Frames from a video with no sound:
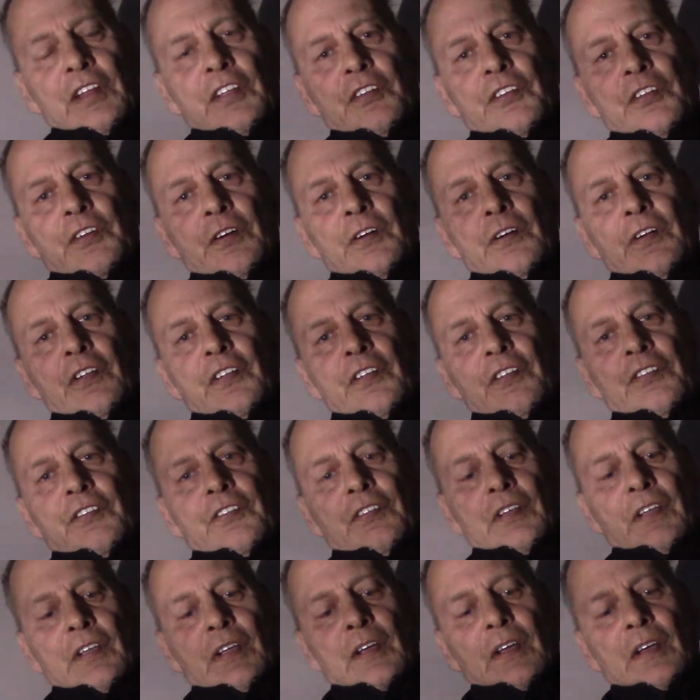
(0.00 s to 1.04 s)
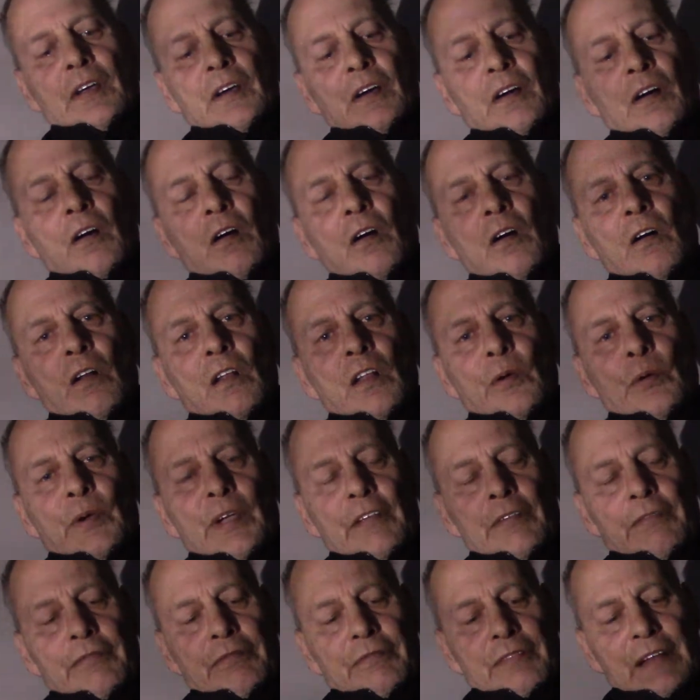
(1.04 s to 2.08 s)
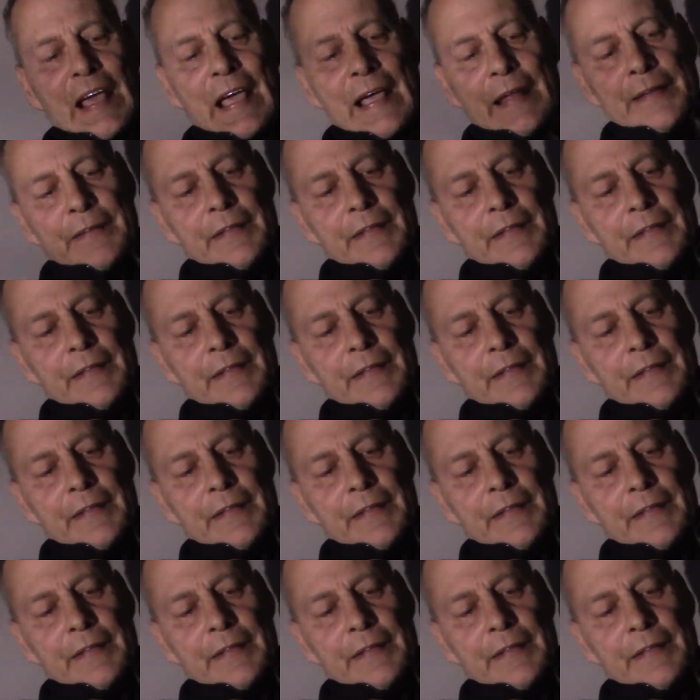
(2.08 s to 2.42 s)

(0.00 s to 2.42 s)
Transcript: you turn this all the way flat.